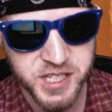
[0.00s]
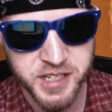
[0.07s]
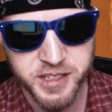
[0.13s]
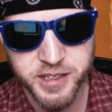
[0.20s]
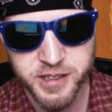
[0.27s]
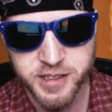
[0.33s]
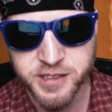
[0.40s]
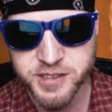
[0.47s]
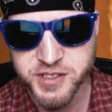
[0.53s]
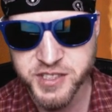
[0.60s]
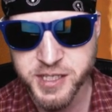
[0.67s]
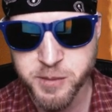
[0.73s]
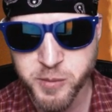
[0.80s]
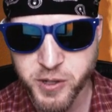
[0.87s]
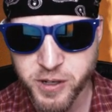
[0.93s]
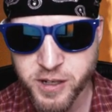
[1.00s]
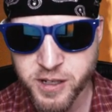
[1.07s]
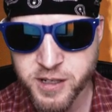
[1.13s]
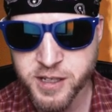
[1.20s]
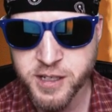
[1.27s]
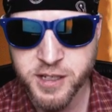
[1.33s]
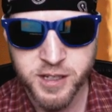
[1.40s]
take it in December,
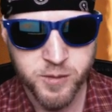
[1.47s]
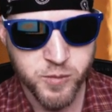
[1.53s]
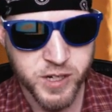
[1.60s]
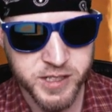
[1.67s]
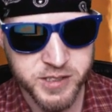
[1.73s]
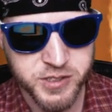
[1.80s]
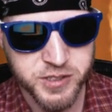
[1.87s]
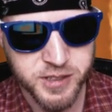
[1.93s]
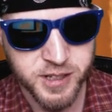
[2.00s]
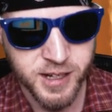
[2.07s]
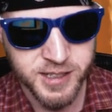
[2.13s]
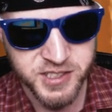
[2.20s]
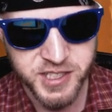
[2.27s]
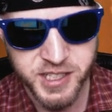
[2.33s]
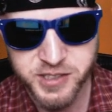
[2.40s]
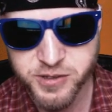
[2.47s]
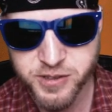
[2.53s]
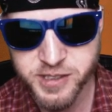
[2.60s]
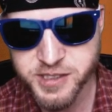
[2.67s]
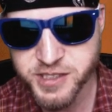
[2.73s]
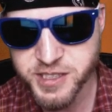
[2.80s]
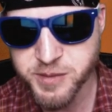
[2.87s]
but I scheduled
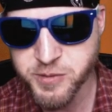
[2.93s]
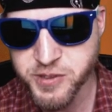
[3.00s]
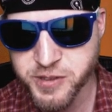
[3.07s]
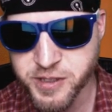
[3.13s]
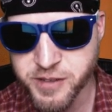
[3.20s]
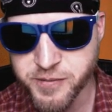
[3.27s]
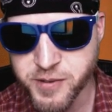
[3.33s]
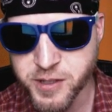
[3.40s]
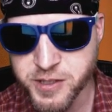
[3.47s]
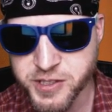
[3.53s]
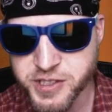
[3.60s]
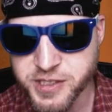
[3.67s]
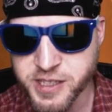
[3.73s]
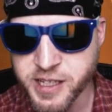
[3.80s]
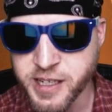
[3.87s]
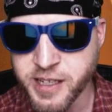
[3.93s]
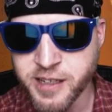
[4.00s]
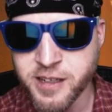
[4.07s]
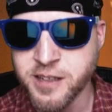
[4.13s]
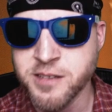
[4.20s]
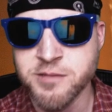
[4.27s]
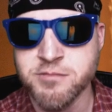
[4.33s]
like December 31st,
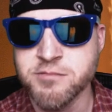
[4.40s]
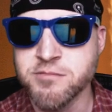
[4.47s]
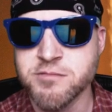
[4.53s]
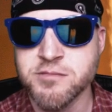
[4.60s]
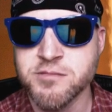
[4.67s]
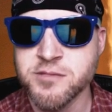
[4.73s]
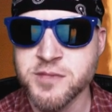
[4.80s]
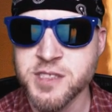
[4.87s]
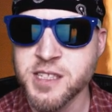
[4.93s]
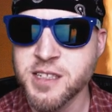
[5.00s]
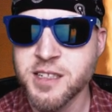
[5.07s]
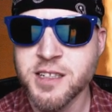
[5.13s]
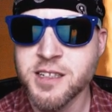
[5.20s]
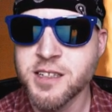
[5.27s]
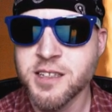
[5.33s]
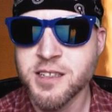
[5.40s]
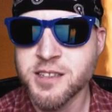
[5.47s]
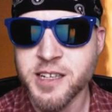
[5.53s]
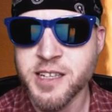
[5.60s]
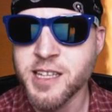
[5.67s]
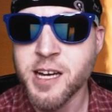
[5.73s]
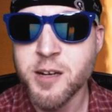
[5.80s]
and
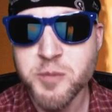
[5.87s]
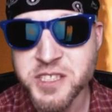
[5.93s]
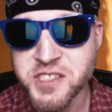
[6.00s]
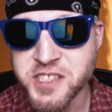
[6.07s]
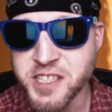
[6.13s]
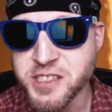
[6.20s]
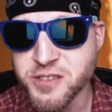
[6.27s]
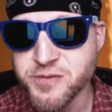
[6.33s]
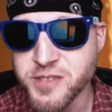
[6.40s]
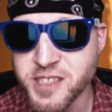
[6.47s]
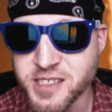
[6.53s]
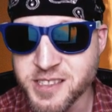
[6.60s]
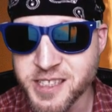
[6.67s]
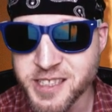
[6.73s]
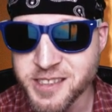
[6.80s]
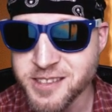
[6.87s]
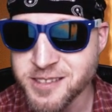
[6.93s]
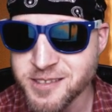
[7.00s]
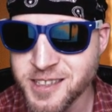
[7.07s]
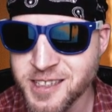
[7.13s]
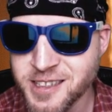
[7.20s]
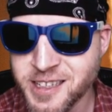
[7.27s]
they allowed me to schedule for that date.
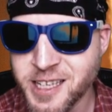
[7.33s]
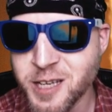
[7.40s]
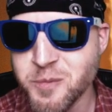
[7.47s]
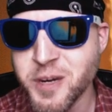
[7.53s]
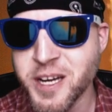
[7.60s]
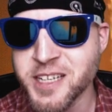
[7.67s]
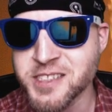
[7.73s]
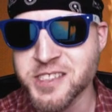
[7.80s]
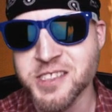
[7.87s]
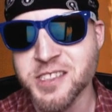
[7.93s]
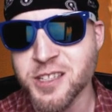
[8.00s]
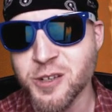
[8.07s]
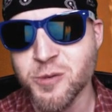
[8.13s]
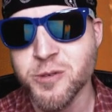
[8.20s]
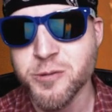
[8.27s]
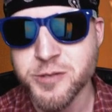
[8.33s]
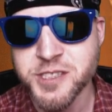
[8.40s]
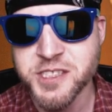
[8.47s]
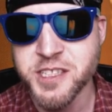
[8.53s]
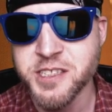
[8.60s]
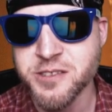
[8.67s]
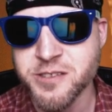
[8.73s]
Then they came back and said, no, we're
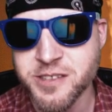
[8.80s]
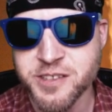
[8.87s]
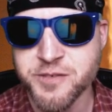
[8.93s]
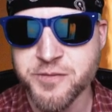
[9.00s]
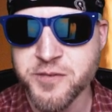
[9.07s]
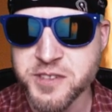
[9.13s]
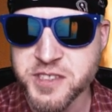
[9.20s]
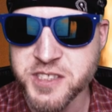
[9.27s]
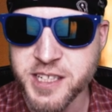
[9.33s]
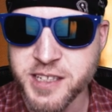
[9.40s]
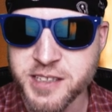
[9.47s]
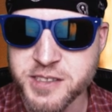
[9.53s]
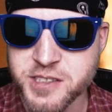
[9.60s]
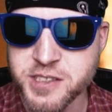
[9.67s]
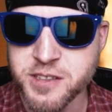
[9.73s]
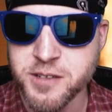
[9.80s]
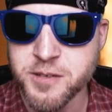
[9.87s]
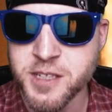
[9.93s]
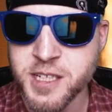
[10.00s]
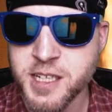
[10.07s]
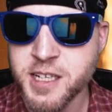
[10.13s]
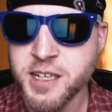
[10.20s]
rescheduling you for the 2nd. So
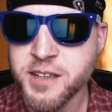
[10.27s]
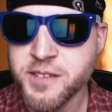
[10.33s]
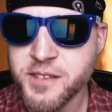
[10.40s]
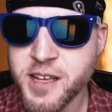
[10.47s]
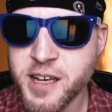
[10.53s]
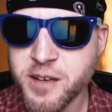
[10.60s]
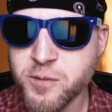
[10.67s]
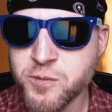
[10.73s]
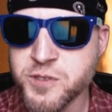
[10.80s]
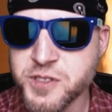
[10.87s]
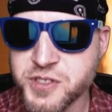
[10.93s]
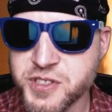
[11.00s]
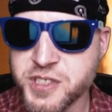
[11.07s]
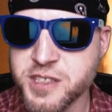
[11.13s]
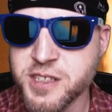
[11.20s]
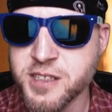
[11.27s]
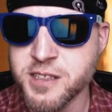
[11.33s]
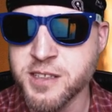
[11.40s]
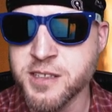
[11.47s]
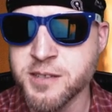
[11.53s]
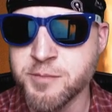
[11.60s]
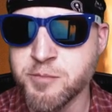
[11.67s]
that was
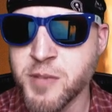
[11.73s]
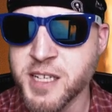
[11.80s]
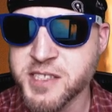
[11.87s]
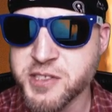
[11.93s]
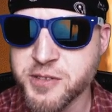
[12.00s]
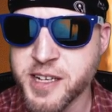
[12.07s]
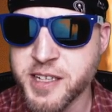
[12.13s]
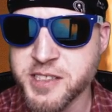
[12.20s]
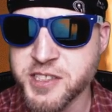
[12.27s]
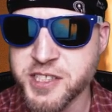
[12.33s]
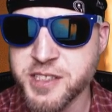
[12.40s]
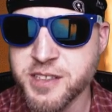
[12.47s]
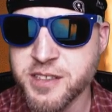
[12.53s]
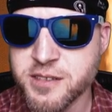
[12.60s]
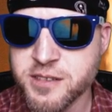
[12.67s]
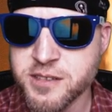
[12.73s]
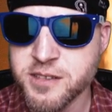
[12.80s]
my strategy.